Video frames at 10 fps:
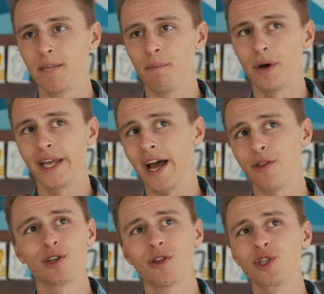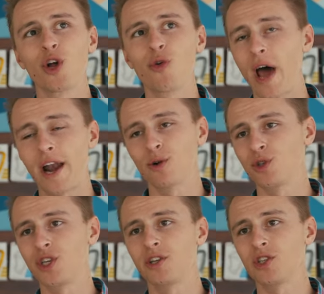But yeah, there's no radical
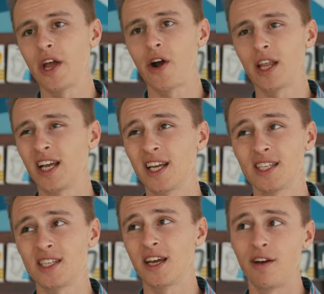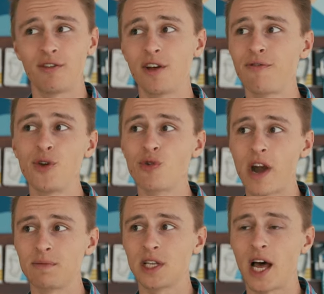changes there. I think it's a few
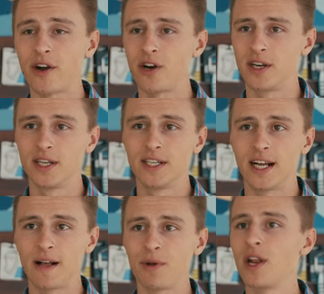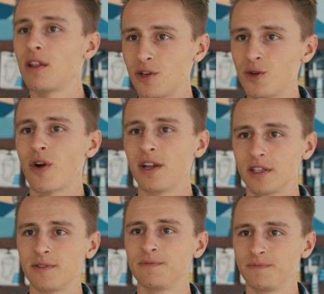grams lighter, but nothing too
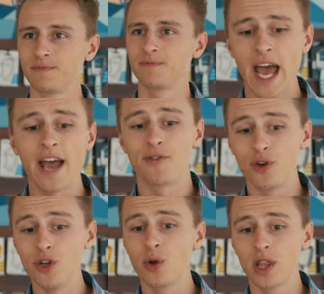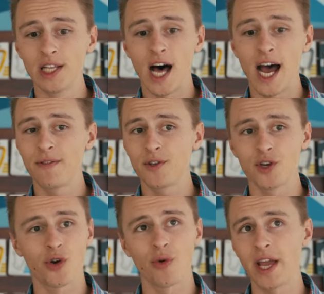crazy. Yeah, if you're new to the line, these
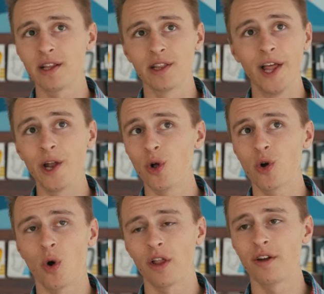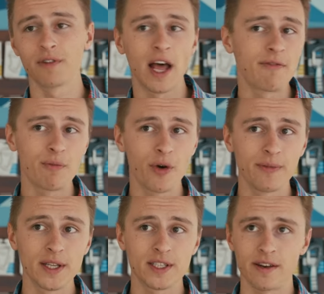are great little quality of life
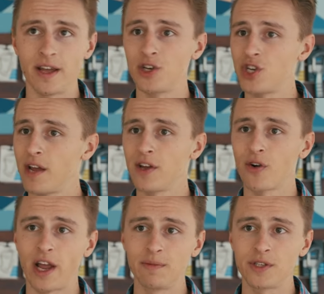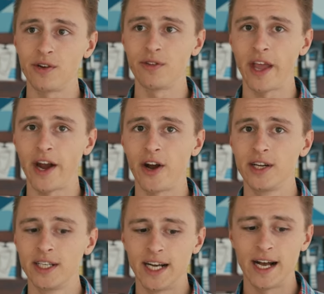improvements and shaving grams here and there,
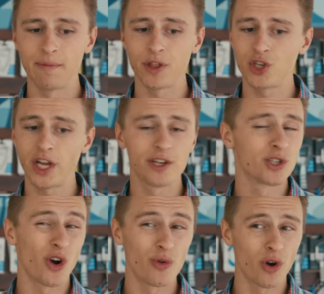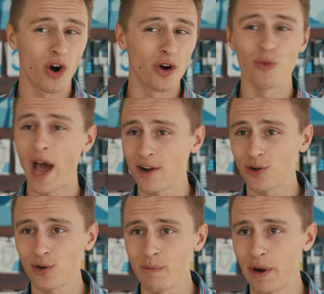but the changes aren't
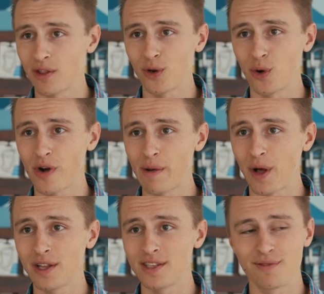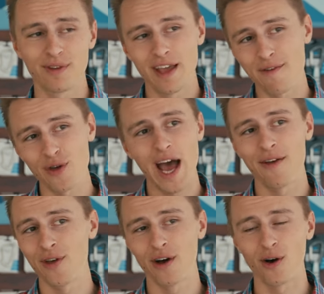radical compared to the old crampons. If you
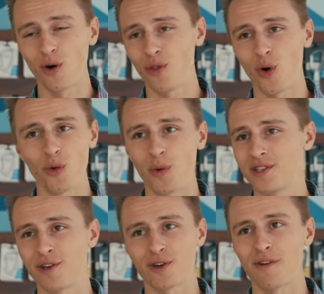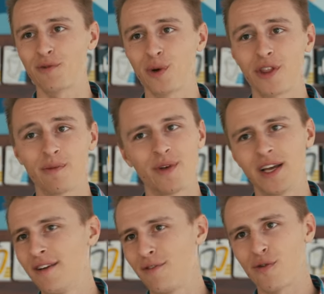have the old ones and you're comfortable with them,
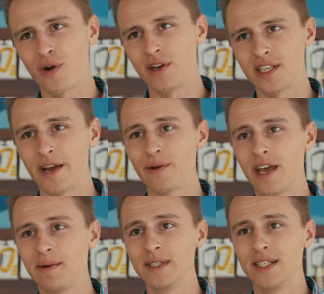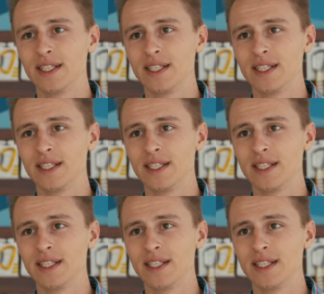feel free to stay with them.